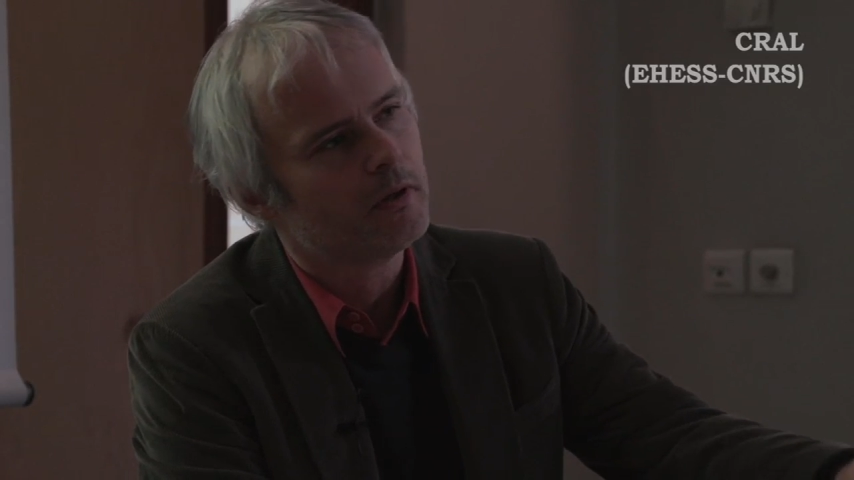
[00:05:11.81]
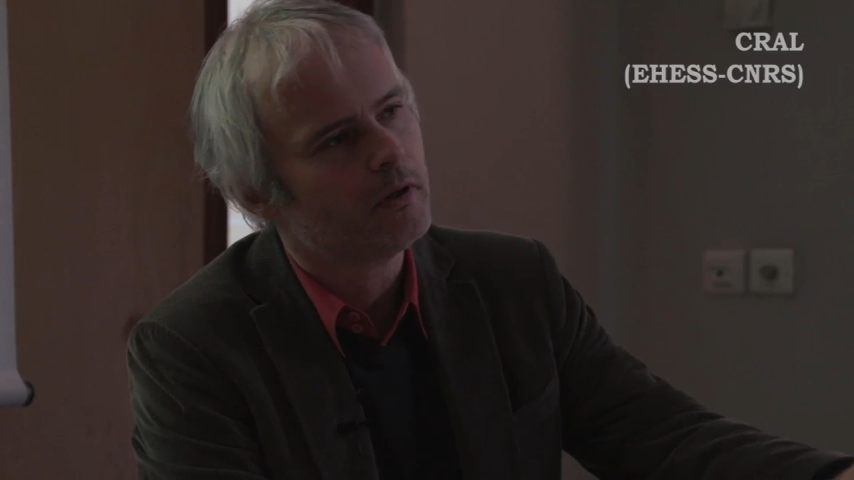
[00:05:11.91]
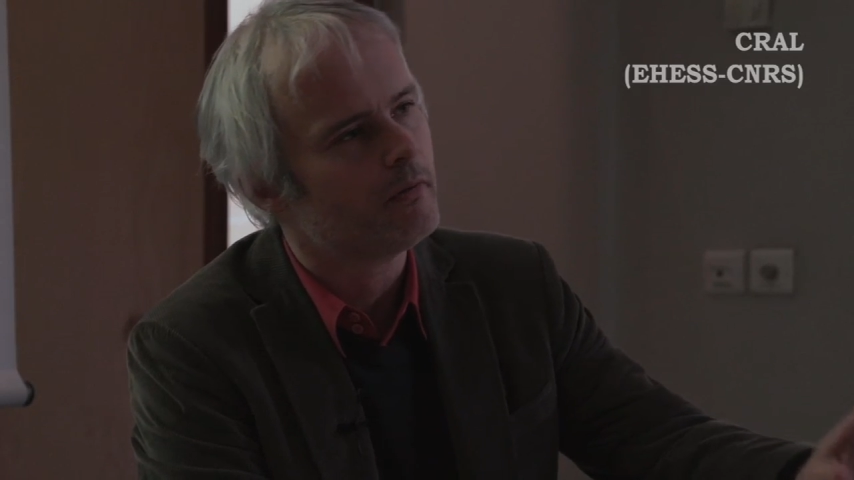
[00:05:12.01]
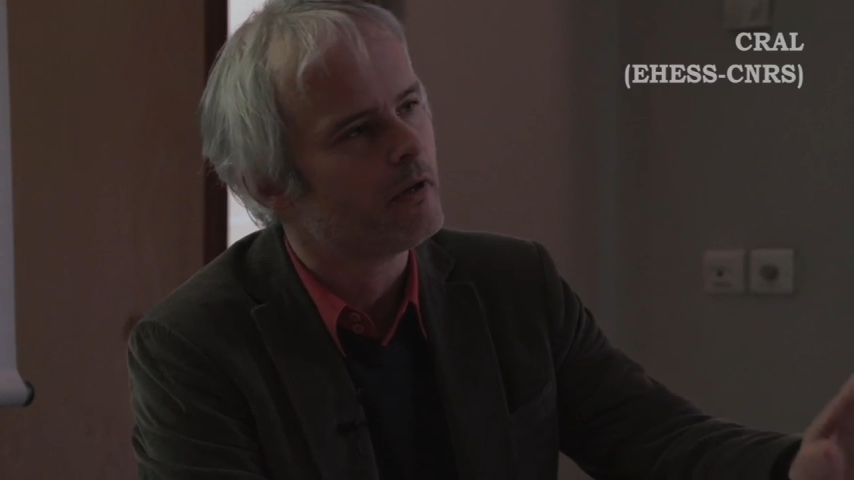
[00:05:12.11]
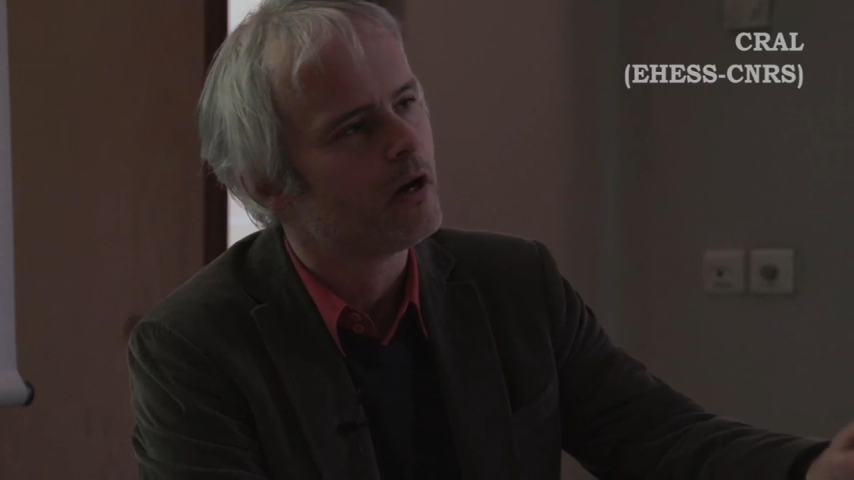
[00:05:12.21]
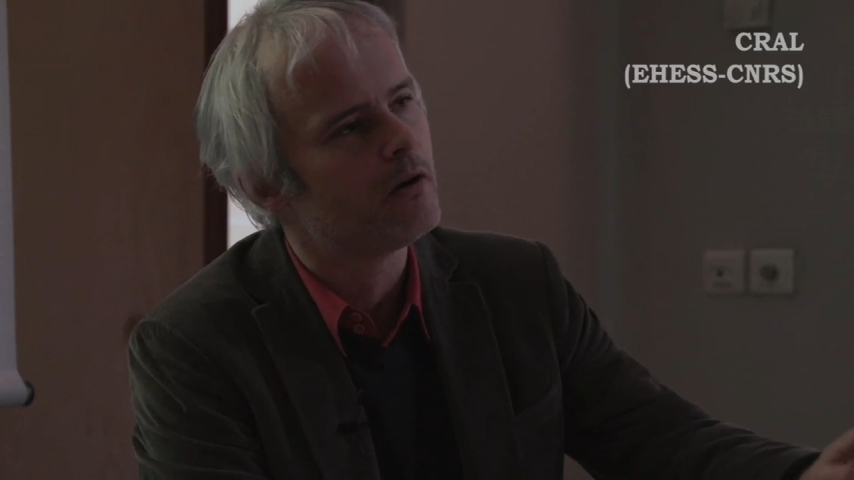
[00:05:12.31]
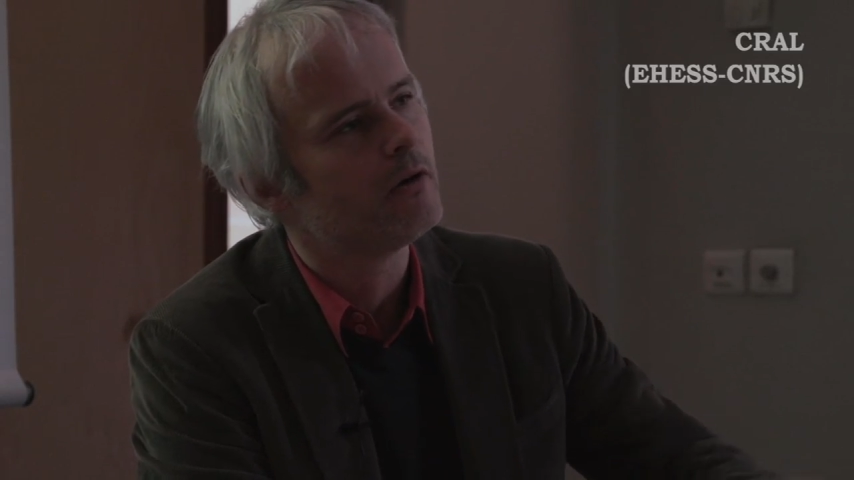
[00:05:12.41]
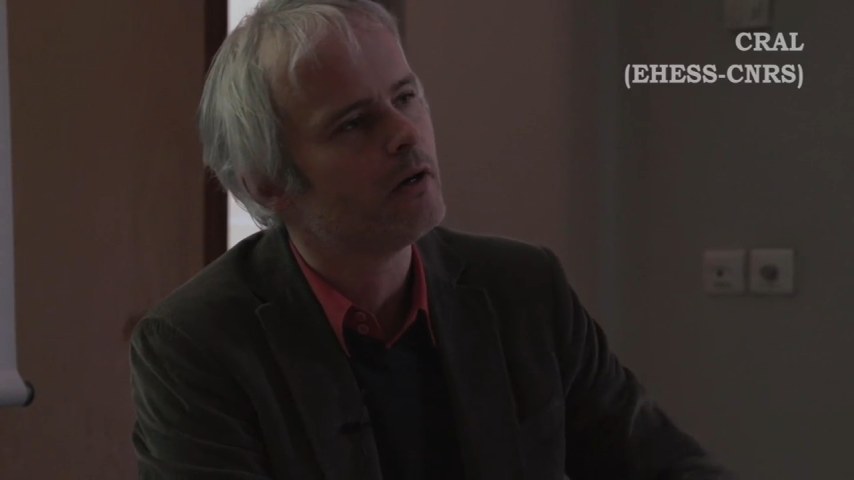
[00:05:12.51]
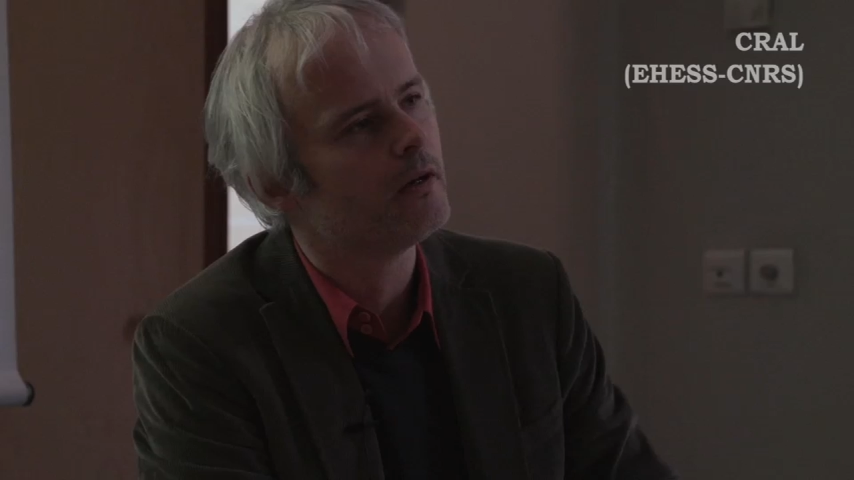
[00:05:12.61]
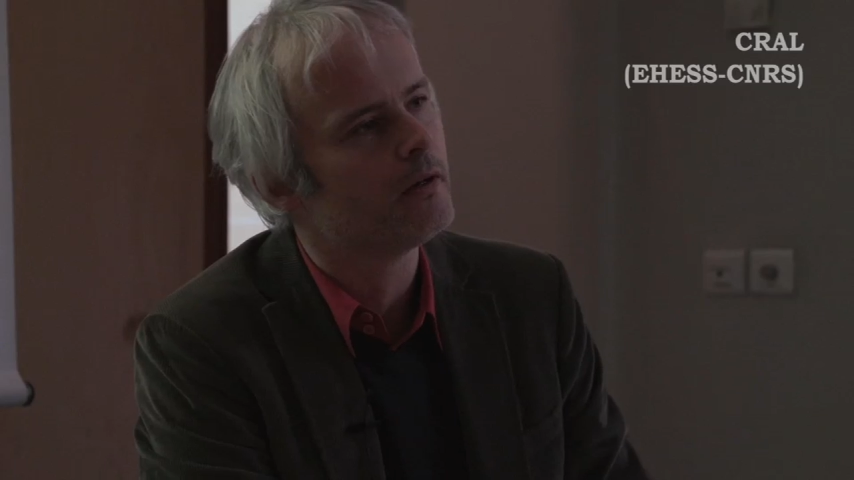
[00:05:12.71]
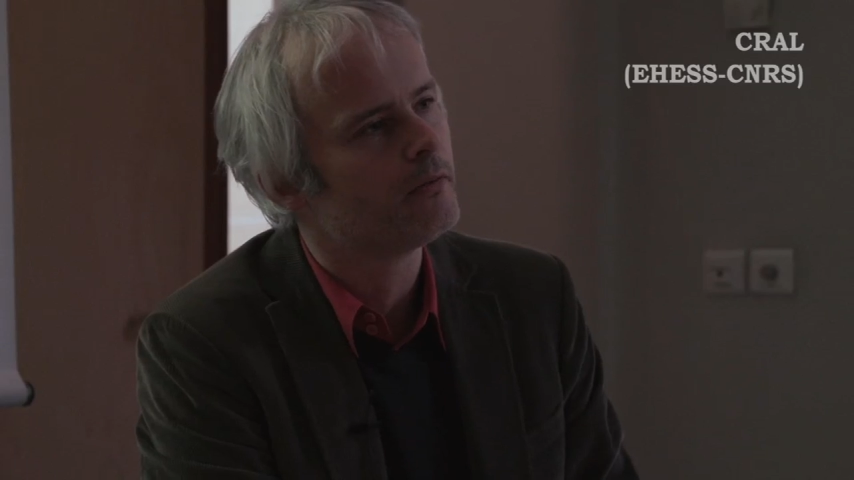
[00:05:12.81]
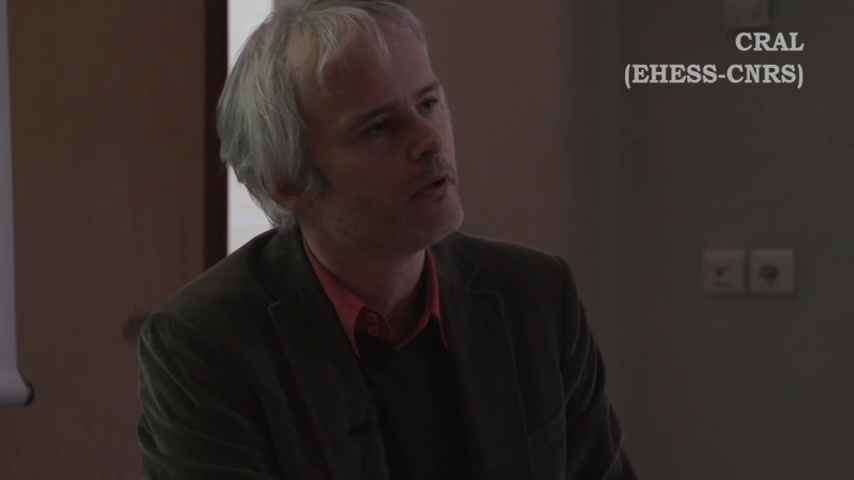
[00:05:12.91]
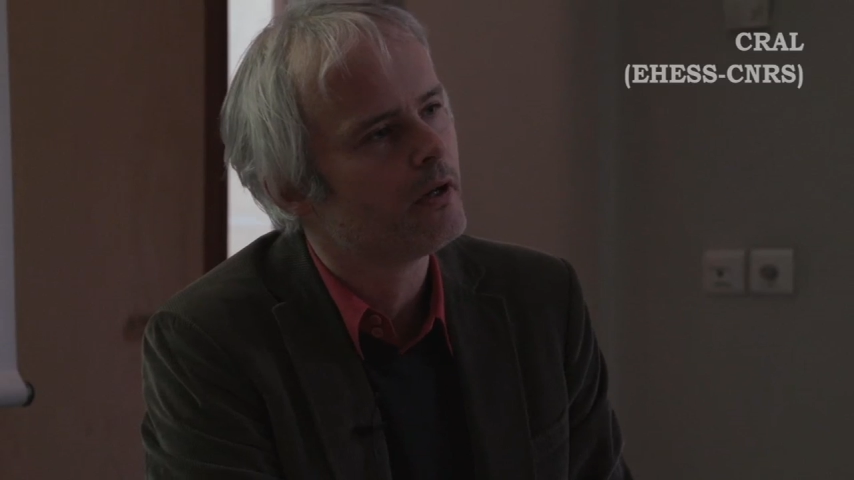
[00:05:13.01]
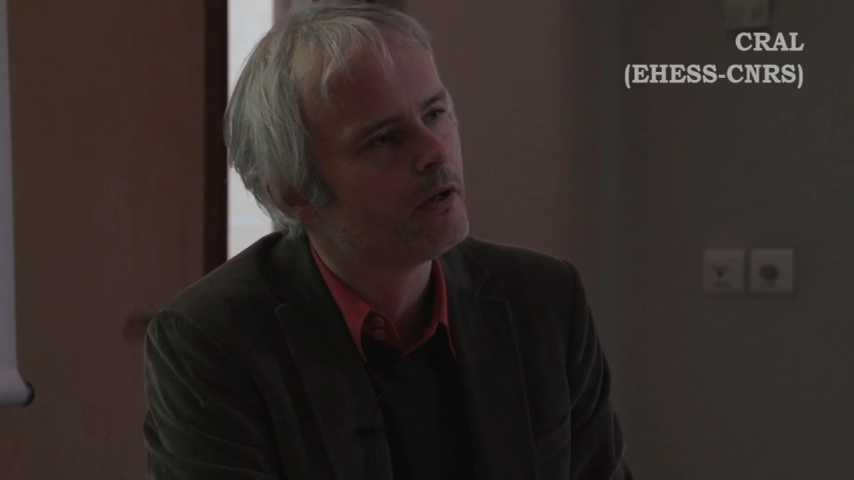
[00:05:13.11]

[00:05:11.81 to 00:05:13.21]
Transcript: now